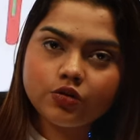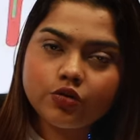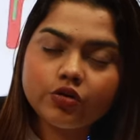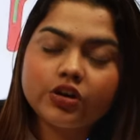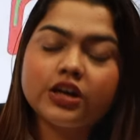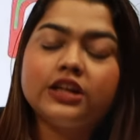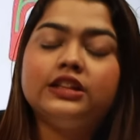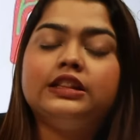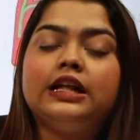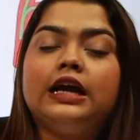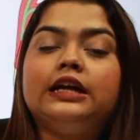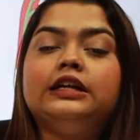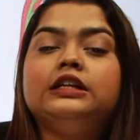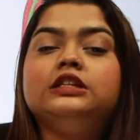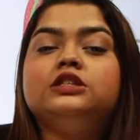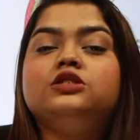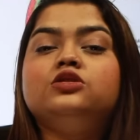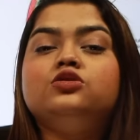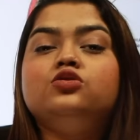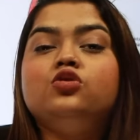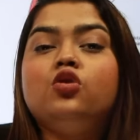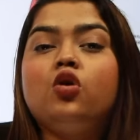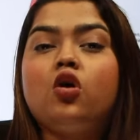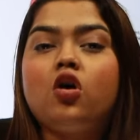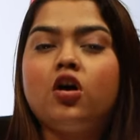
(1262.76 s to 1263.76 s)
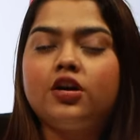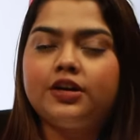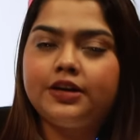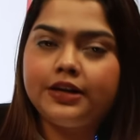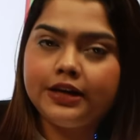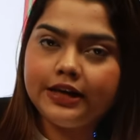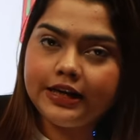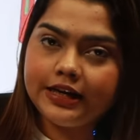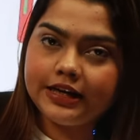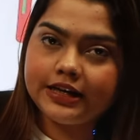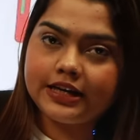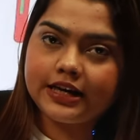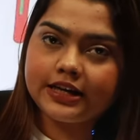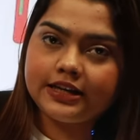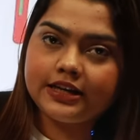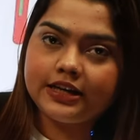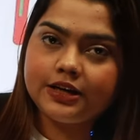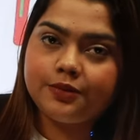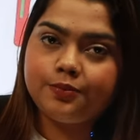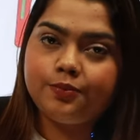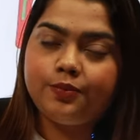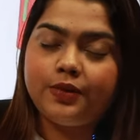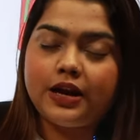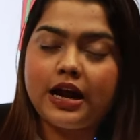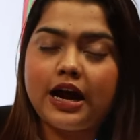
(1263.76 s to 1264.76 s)
okay, that is not needed
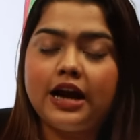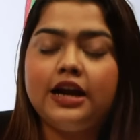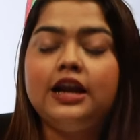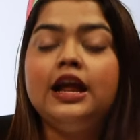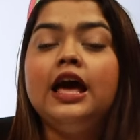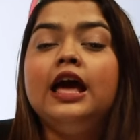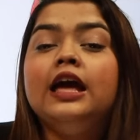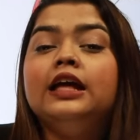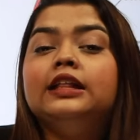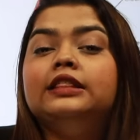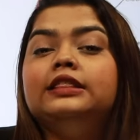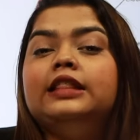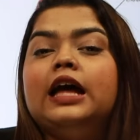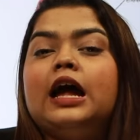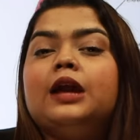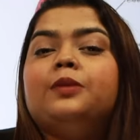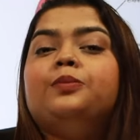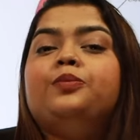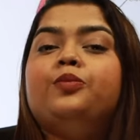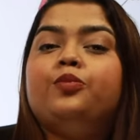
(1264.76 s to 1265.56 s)
in blood, that